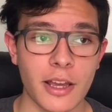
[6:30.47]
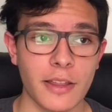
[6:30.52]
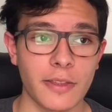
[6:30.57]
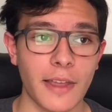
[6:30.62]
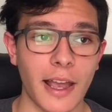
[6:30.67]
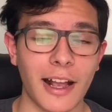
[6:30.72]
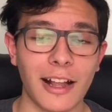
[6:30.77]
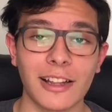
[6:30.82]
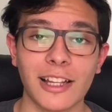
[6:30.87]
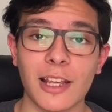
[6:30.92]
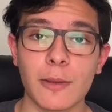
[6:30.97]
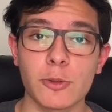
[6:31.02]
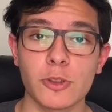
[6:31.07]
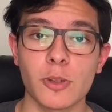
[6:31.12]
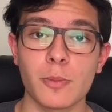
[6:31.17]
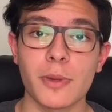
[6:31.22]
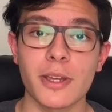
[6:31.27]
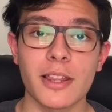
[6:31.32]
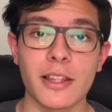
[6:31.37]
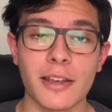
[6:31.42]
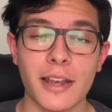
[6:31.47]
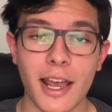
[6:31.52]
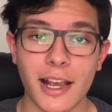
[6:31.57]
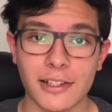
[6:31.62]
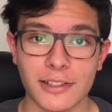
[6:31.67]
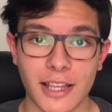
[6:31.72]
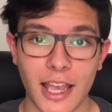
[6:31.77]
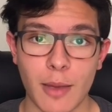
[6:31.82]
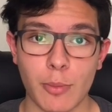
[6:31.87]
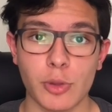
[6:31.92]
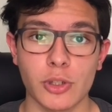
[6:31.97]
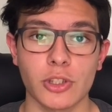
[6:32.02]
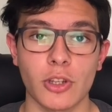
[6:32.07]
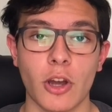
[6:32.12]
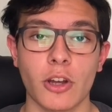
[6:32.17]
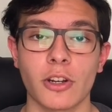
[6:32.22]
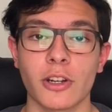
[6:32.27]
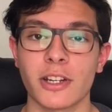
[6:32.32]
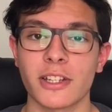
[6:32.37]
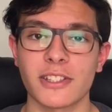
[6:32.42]
that claims to be the next
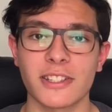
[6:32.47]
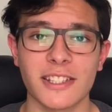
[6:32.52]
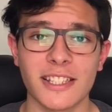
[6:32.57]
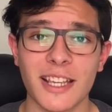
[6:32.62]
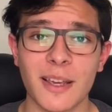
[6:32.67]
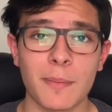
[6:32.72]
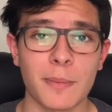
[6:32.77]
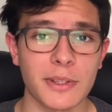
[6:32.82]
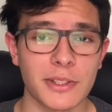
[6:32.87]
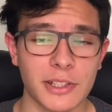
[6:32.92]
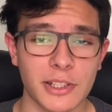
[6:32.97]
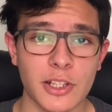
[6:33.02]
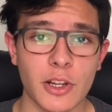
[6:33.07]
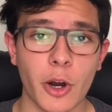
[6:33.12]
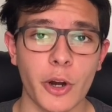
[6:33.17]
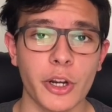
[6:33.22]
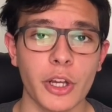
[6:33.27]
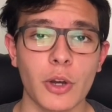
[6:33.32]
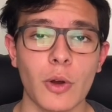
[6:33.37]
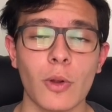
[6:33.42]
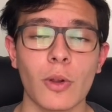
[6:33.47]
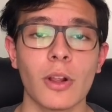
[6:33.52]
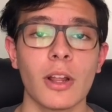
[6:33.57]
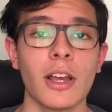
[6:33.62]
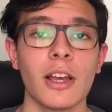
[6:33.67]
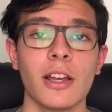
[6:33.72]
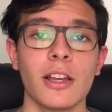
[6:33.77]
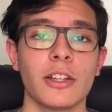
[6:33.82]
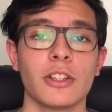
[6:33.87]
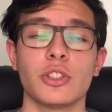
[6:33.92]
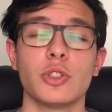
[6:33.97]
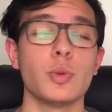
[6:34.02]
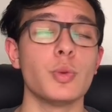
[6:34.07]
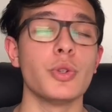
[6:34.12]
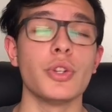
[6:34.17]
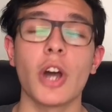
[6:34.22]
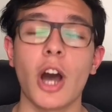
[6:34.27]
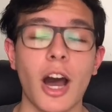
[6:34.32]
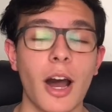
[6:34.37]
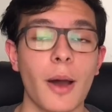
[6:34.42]
Amazon on a CNBC article, do
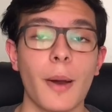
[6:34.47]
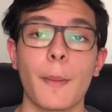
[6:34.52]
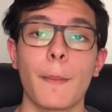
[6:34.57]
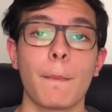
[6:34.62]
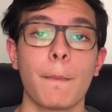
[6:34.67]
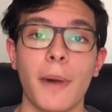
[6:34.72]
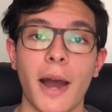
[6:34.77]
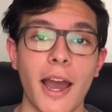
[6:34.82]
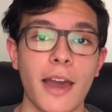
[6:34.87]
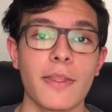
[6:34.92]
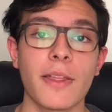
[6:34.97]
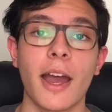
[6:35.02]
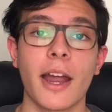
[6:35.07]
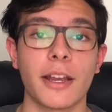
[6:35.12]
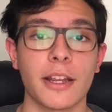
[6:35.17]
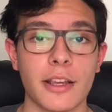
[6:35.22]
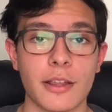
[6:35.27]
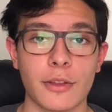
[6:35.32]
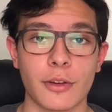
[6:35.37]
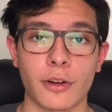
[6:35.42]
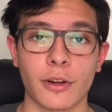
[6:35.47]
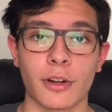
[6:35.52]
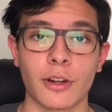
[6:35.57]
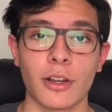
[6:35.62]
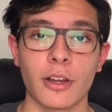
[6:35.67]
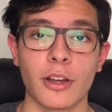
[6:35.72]
not buy that either.